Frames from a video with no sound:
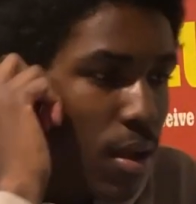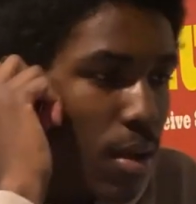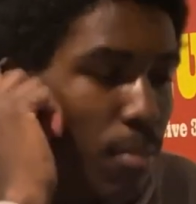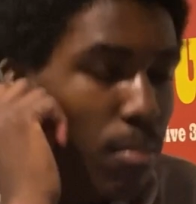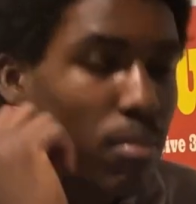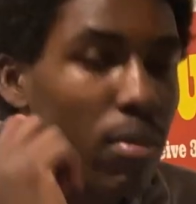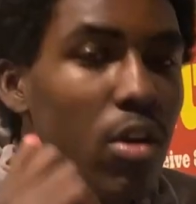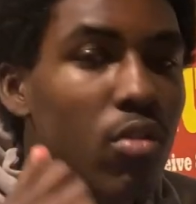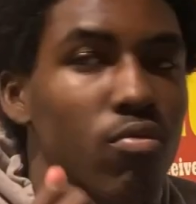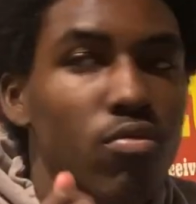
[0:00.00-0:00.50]

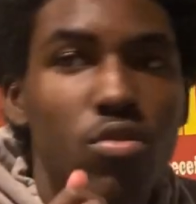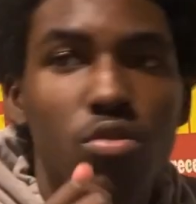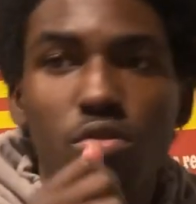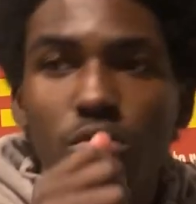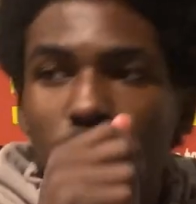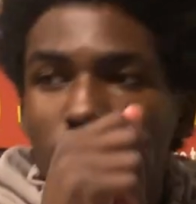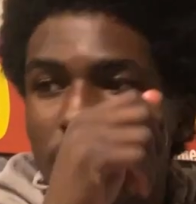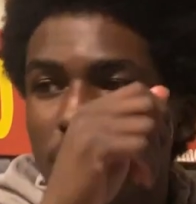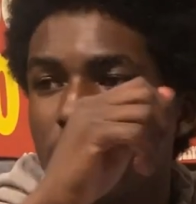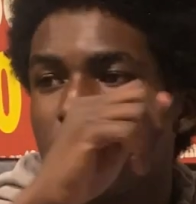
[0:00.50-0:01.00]
my
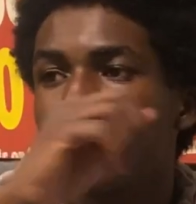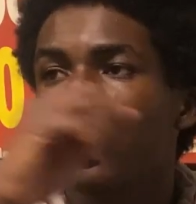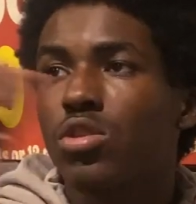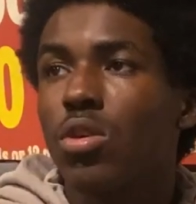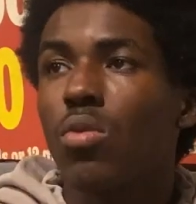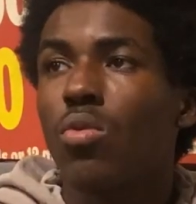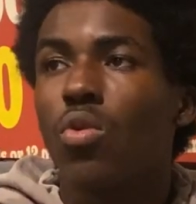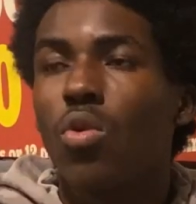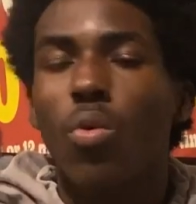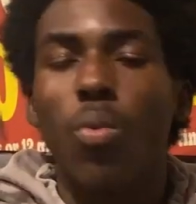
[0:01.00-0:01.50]
room is
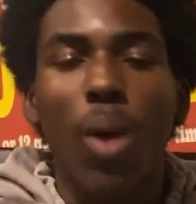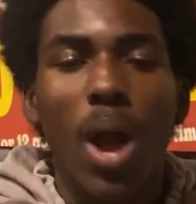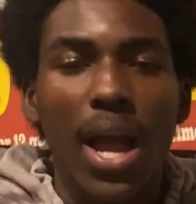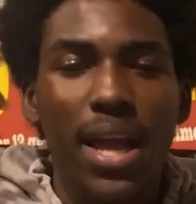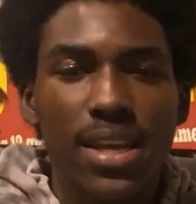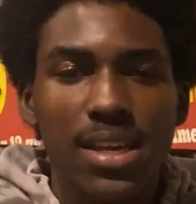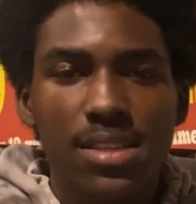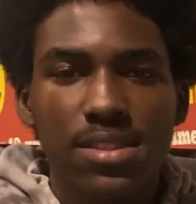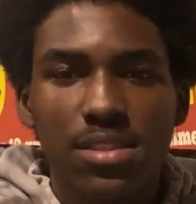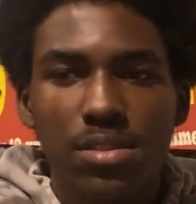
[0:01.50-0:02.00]
so
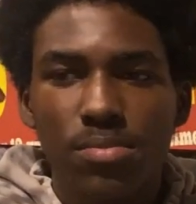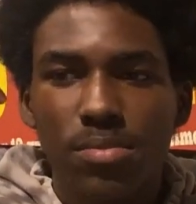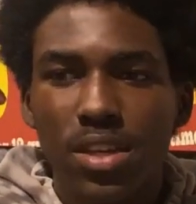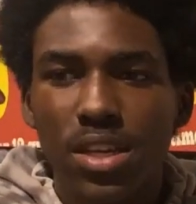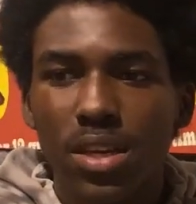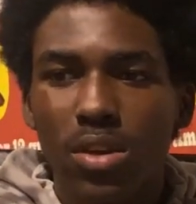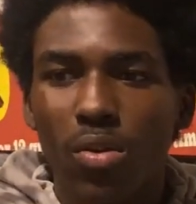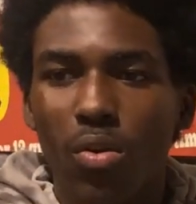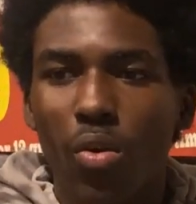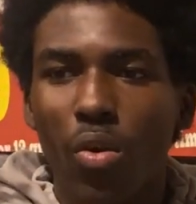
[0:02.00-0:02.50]
quiet to
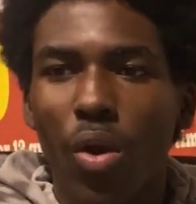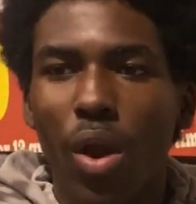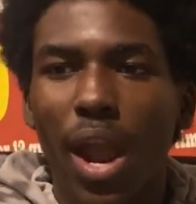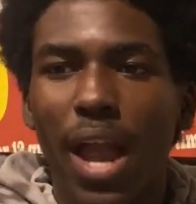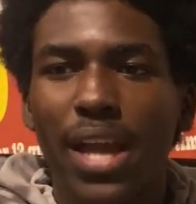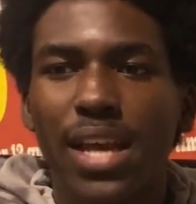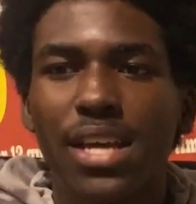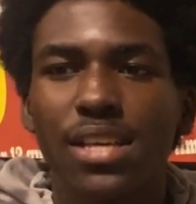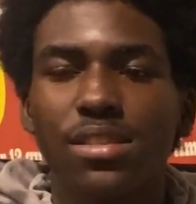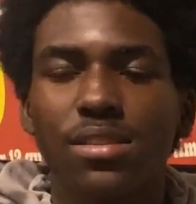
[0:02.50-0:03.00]
me, or
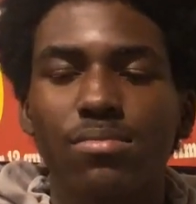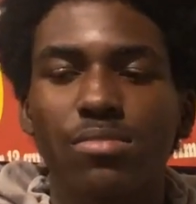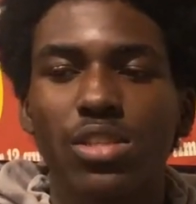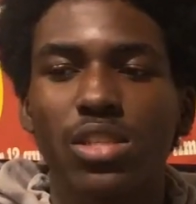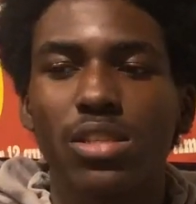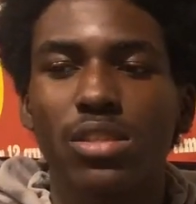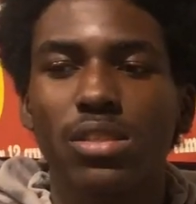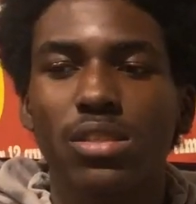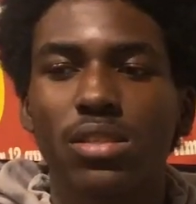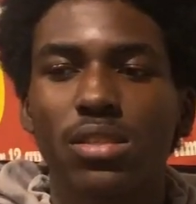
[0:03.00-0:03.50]
I guess I'm
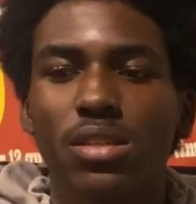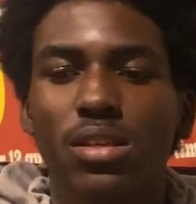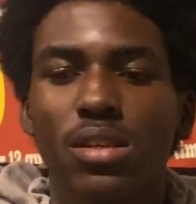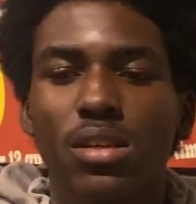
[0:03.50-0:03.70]
just